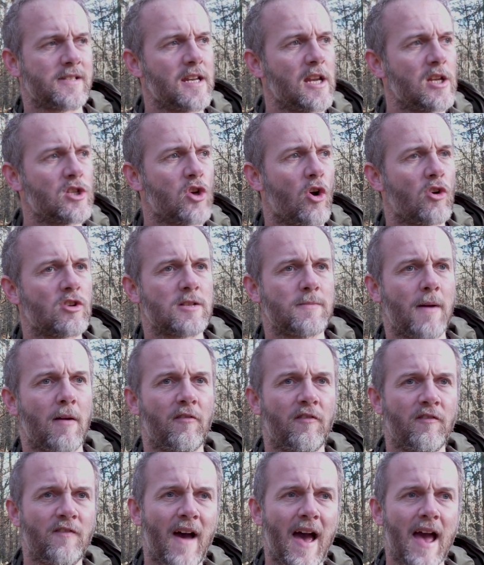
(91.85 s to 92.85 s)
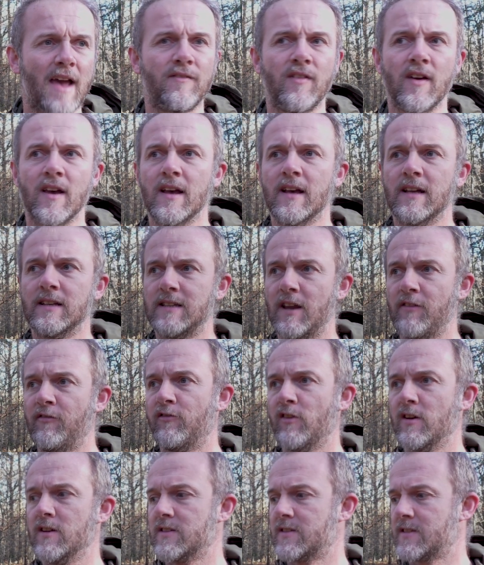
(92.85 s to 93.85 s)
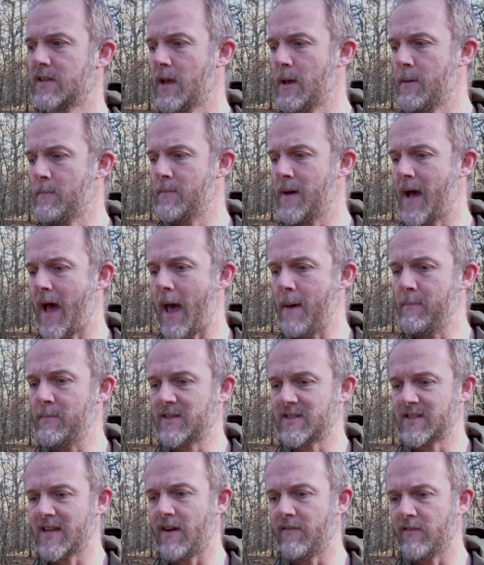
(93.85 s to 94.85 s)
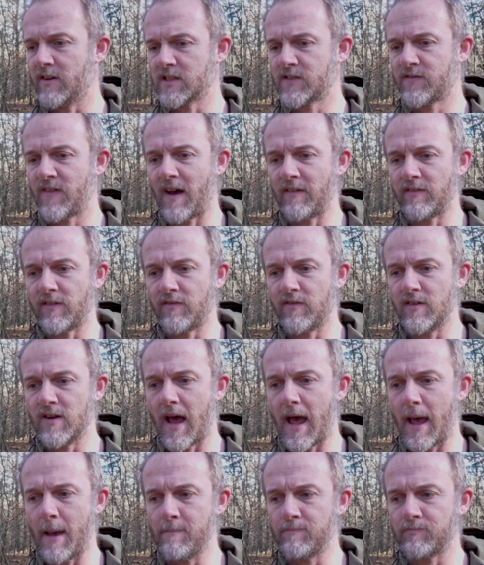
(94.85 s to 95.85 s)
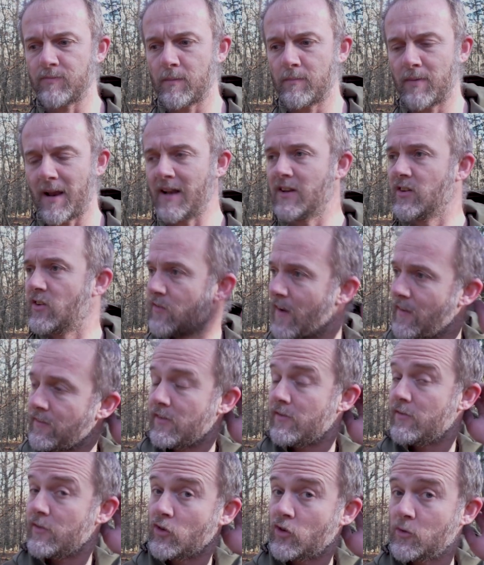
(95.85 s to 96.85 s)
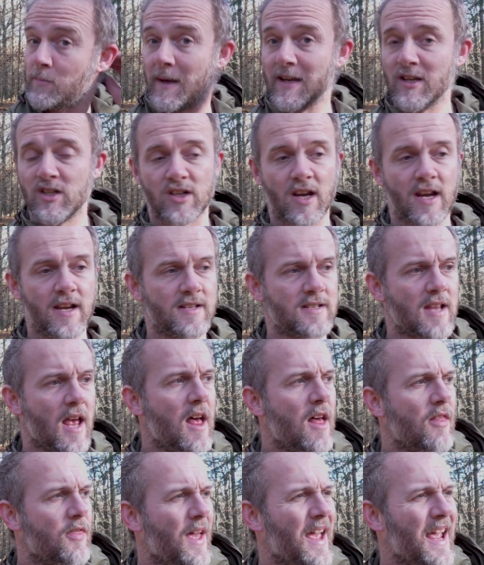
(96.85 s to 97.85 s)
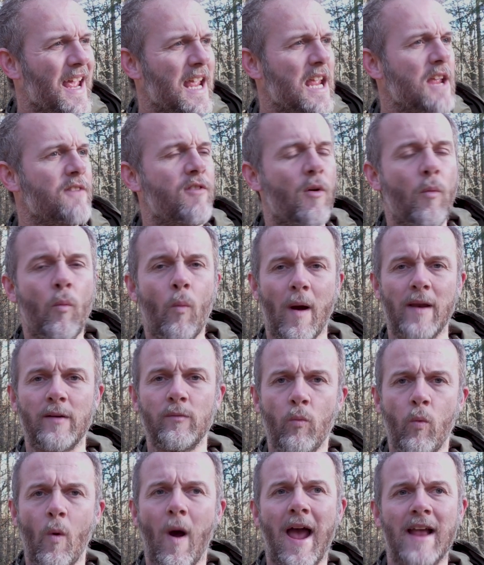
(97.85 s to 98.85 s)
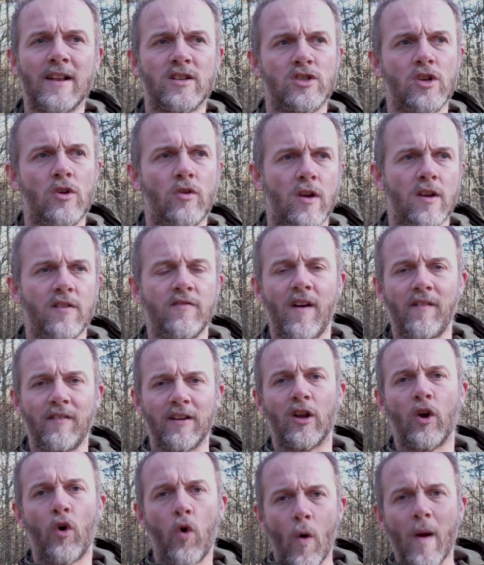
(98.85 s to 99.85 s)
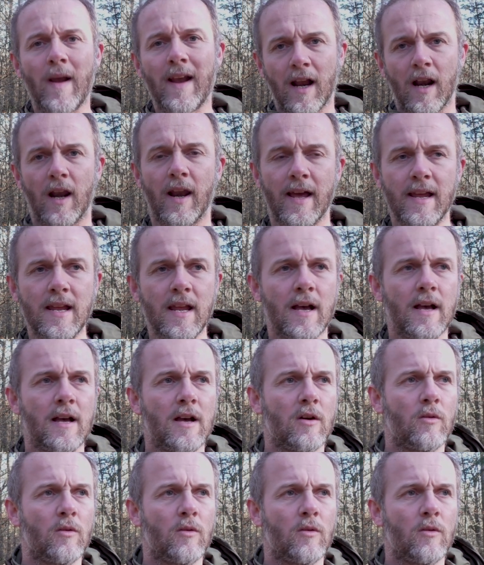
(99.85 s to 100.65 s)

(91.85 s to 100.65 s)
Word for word: And he talks about five different uh, materials, five different um, plants, five different species that even when wet, you can very quickly,